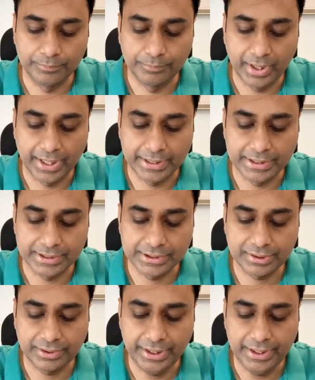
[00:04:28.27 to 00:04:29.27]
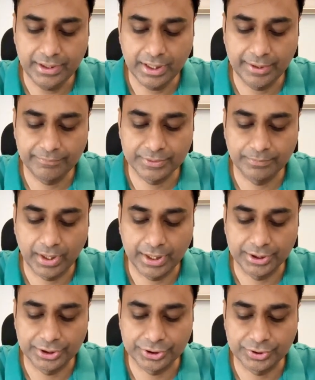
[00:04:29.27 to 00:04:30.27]
minus 3 times
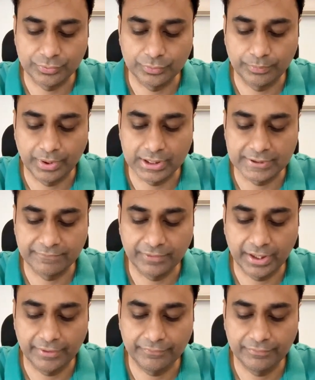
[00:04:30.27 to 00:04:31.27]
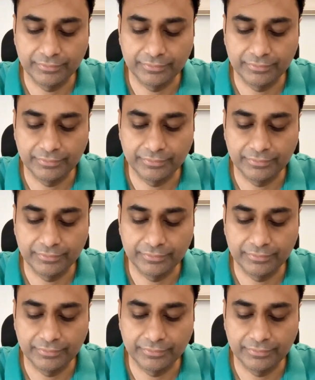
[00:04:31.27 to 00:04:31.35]
minus 2 plus 5.